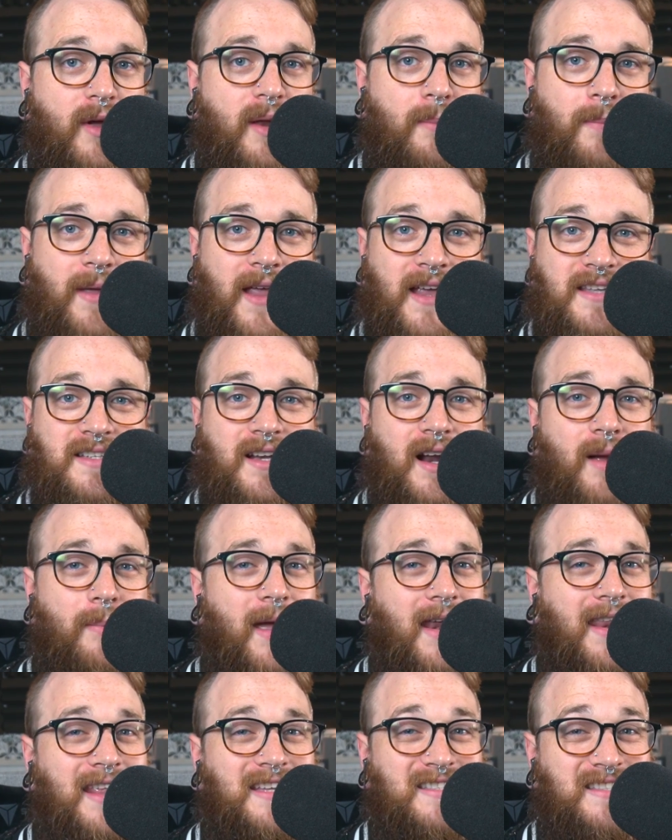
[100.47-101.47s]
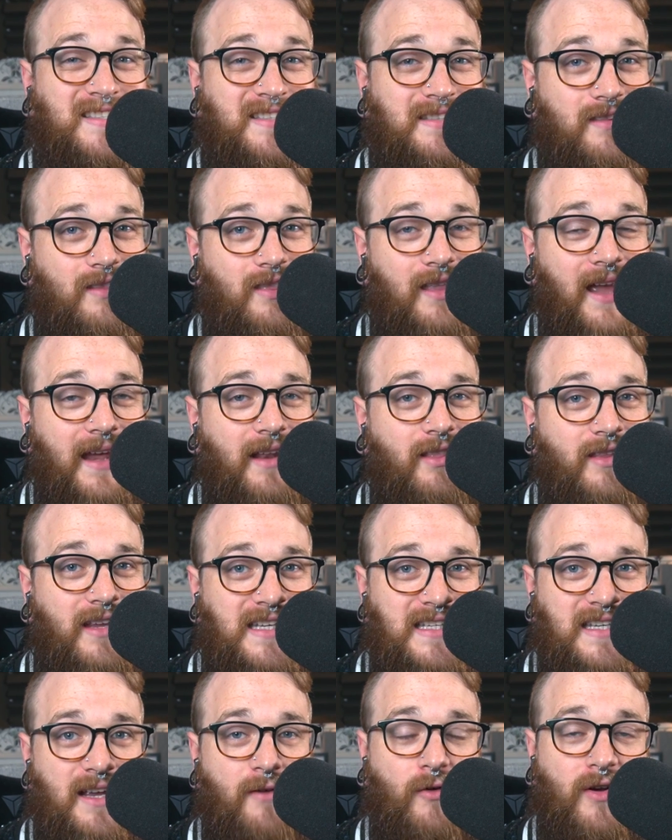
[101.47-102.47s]
it picks it up at a
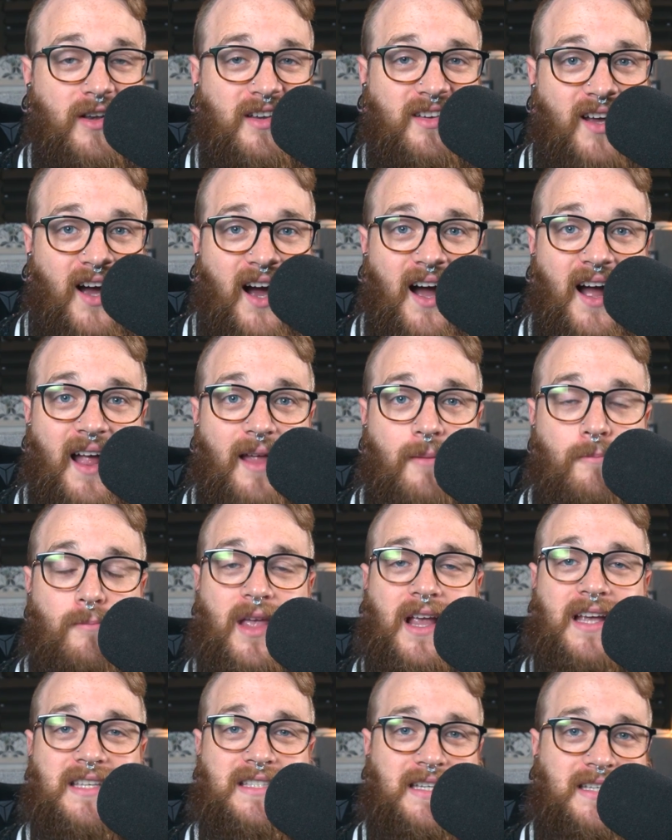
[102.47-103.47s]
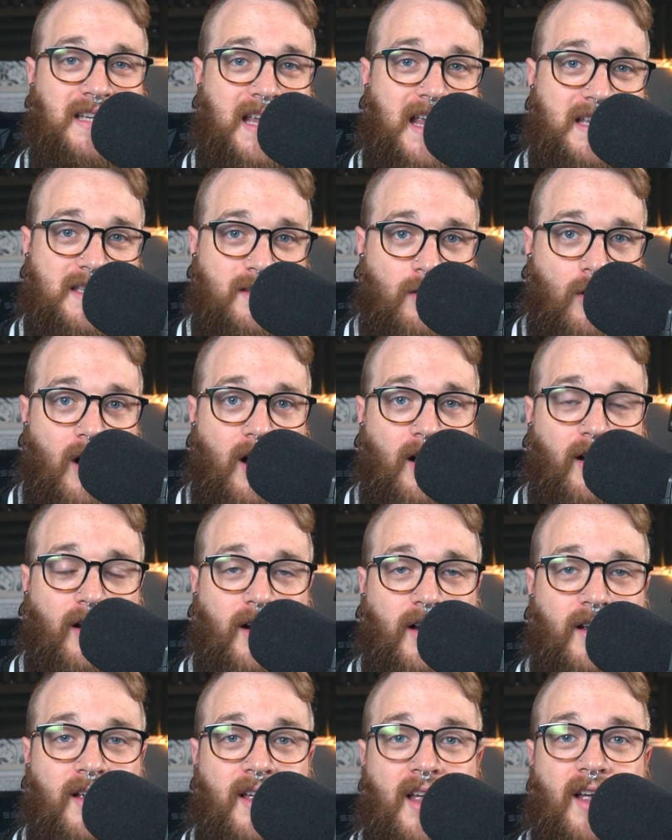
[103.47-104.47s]
slightly different time because it takes
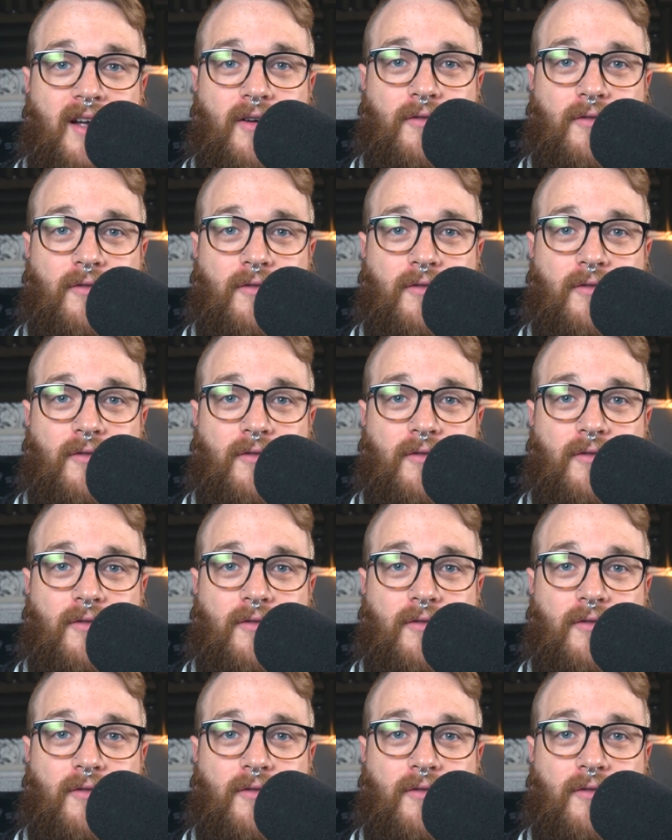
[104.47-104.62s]
longer